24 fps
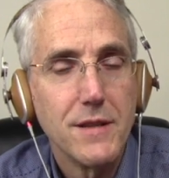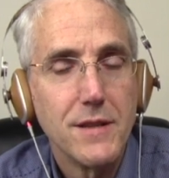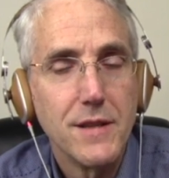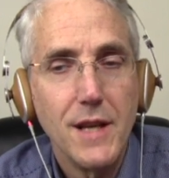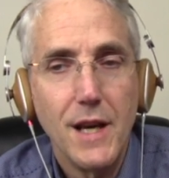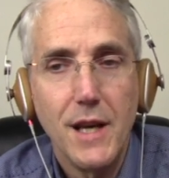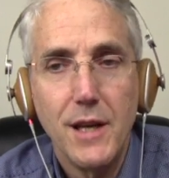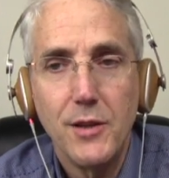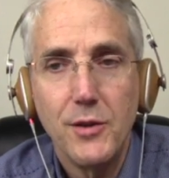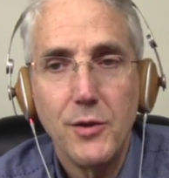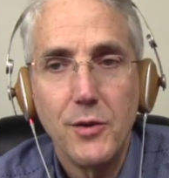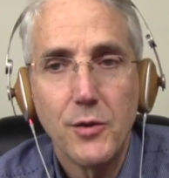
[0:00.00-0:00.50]

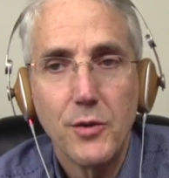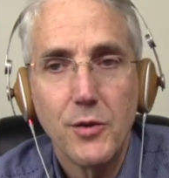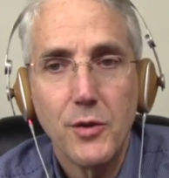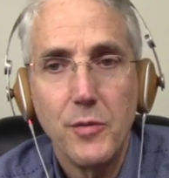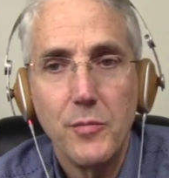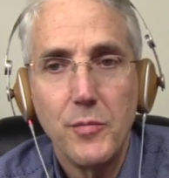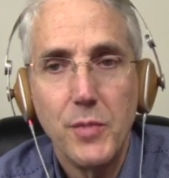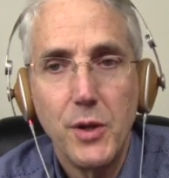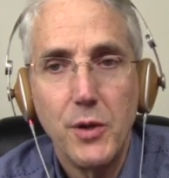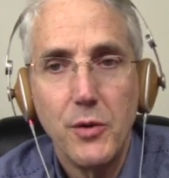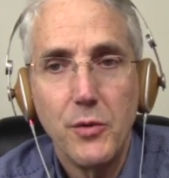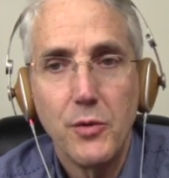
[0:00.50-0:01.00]
that your
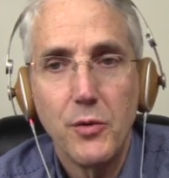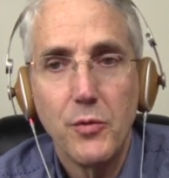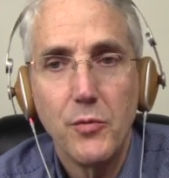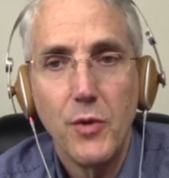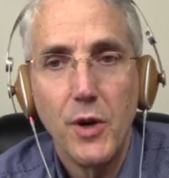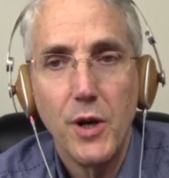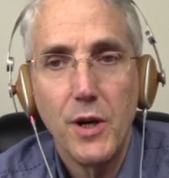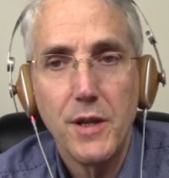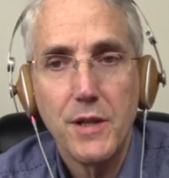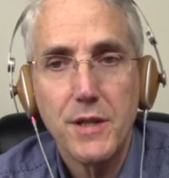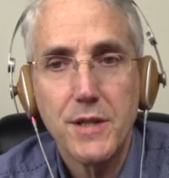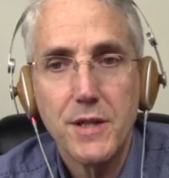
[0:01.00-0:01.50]
computer
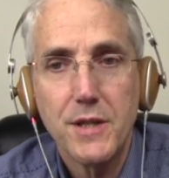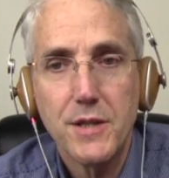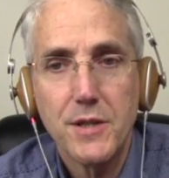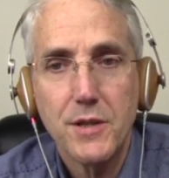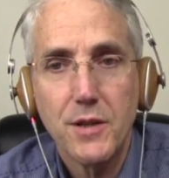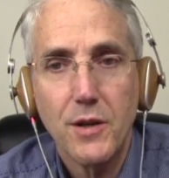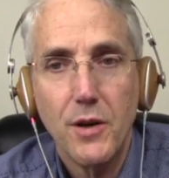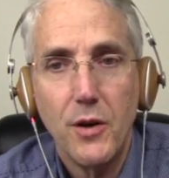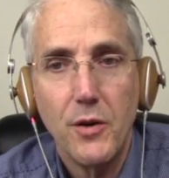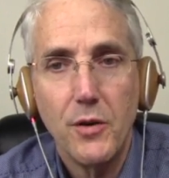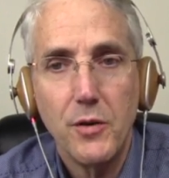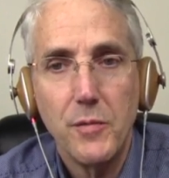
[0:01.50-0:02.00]
runs is
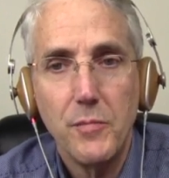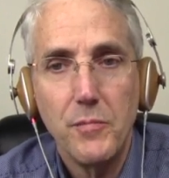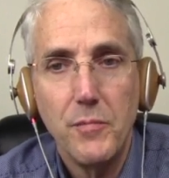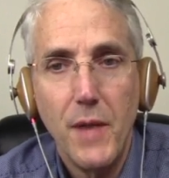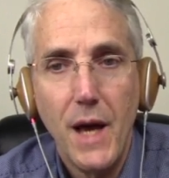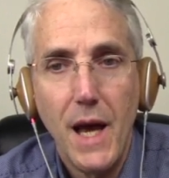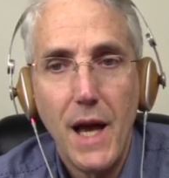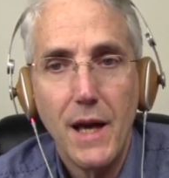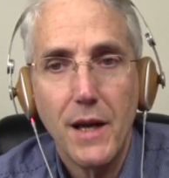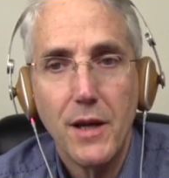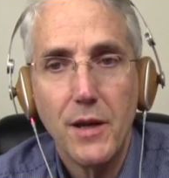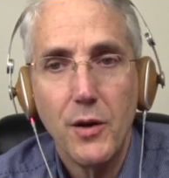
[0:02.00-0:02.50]
called
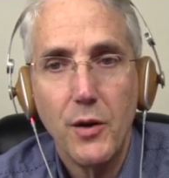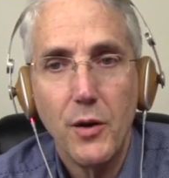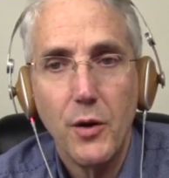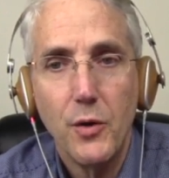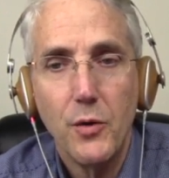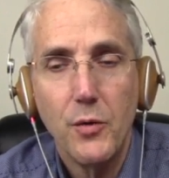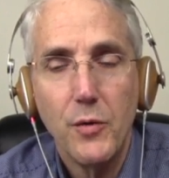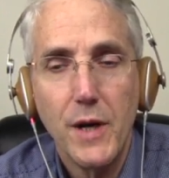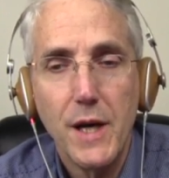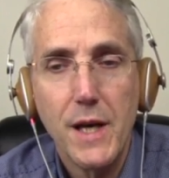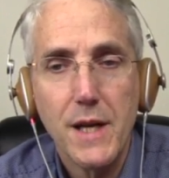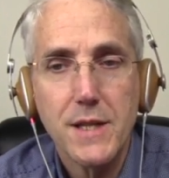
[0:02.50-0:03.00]

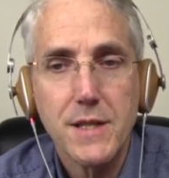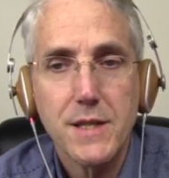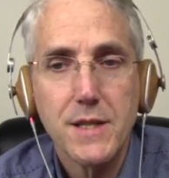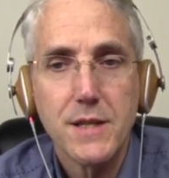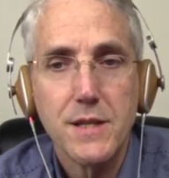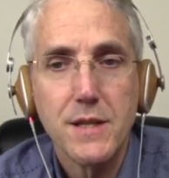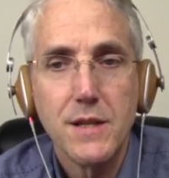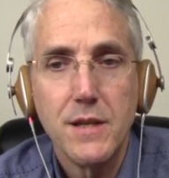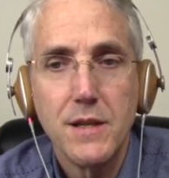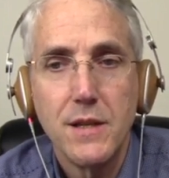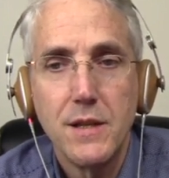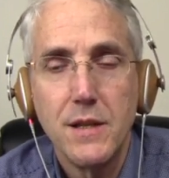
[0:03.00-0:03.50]

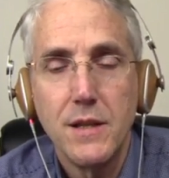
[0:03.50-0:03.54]
macOS.